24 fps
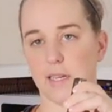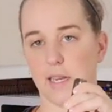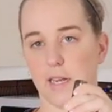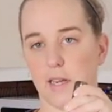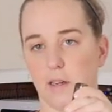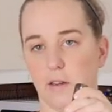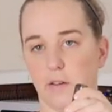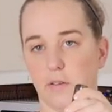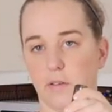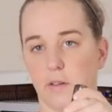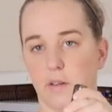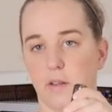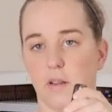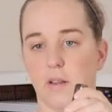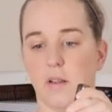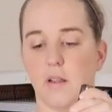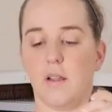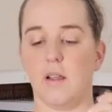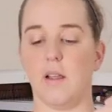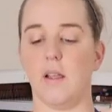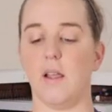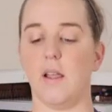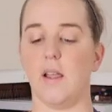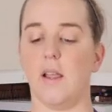down.
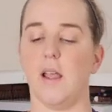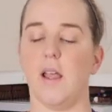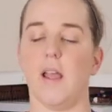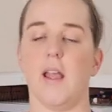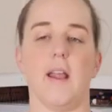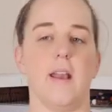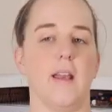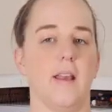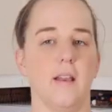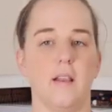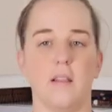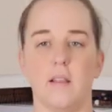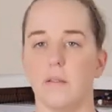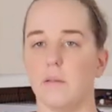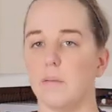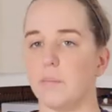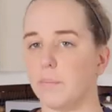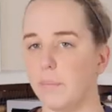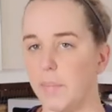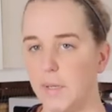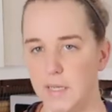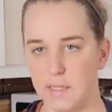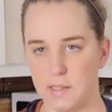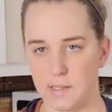And
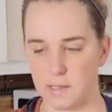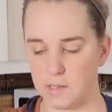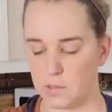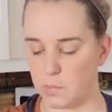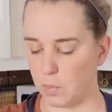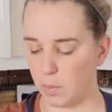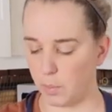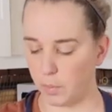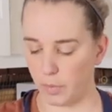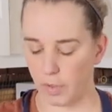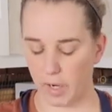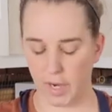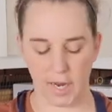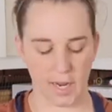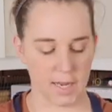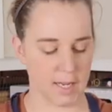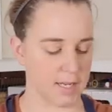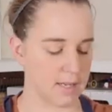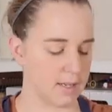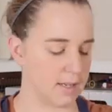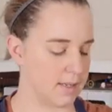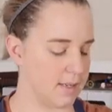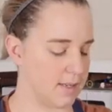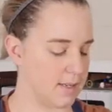pieces will
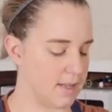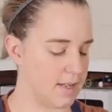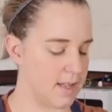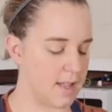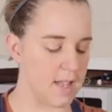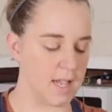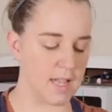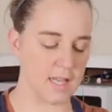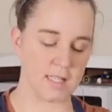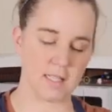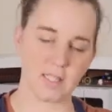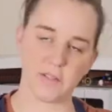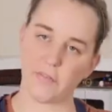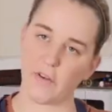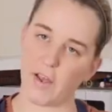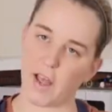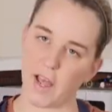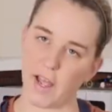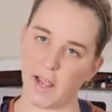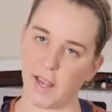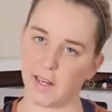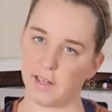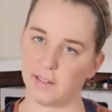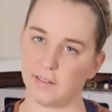break. It's
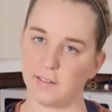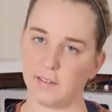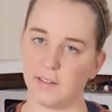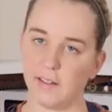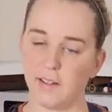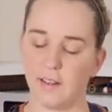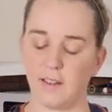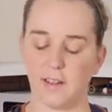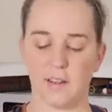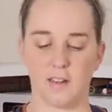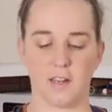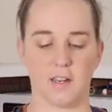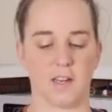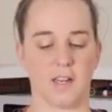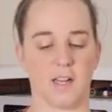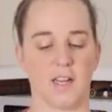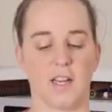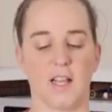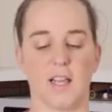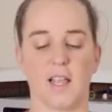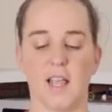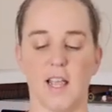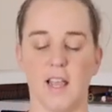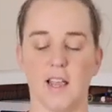fine. You're
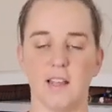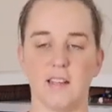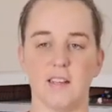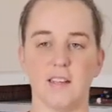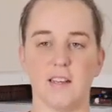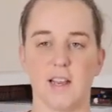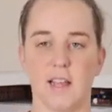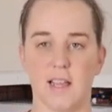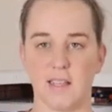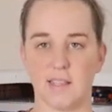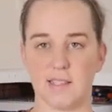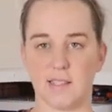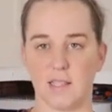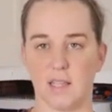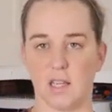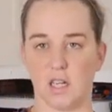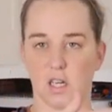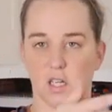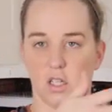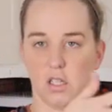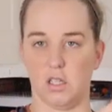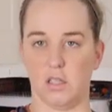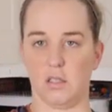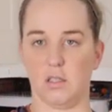going to get nice
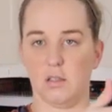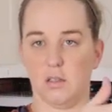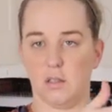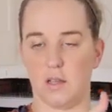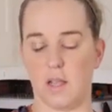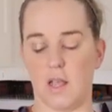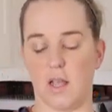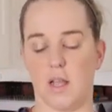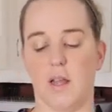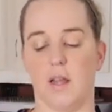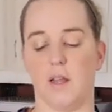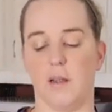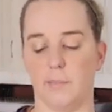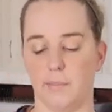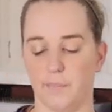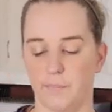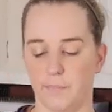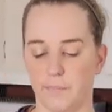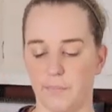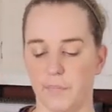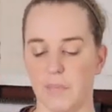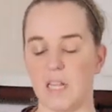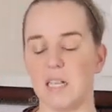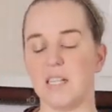little
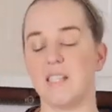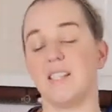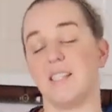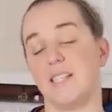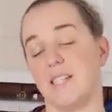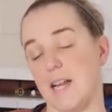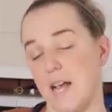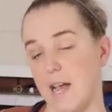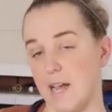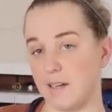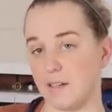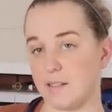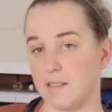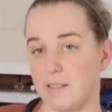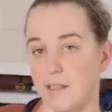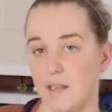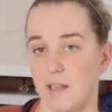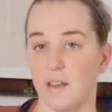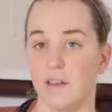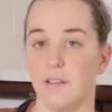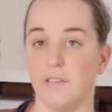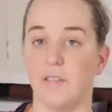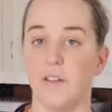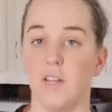stacks
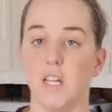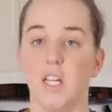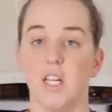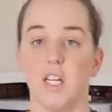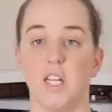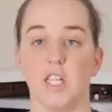of